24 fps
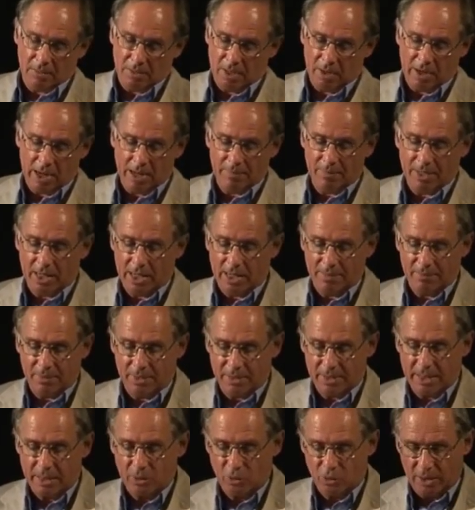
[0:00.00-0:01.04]
you know, I'm
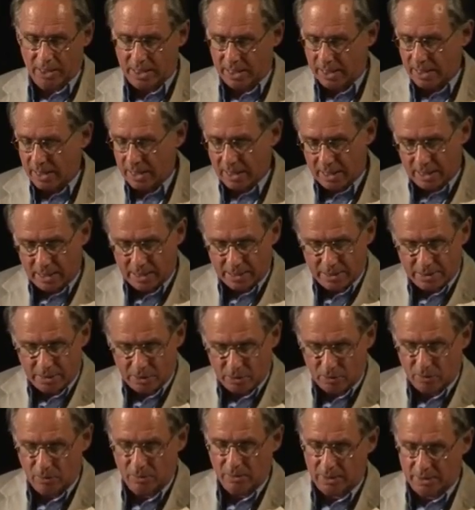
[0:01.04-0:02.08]
essentially a
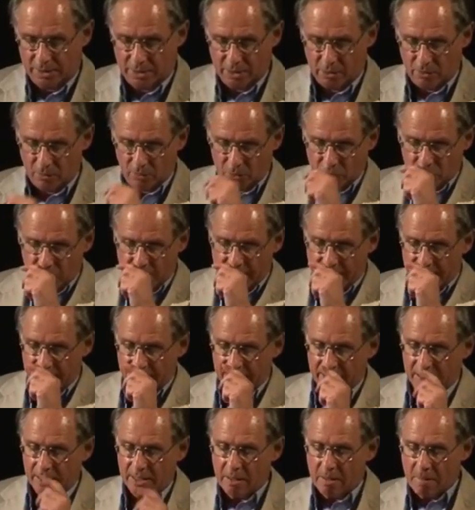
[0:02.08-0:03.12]
sole
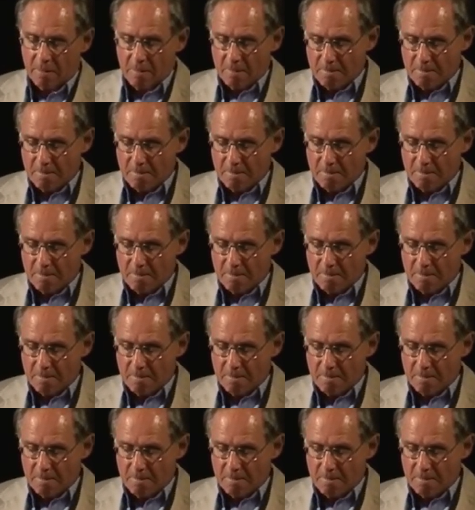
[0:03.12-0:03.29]
trader.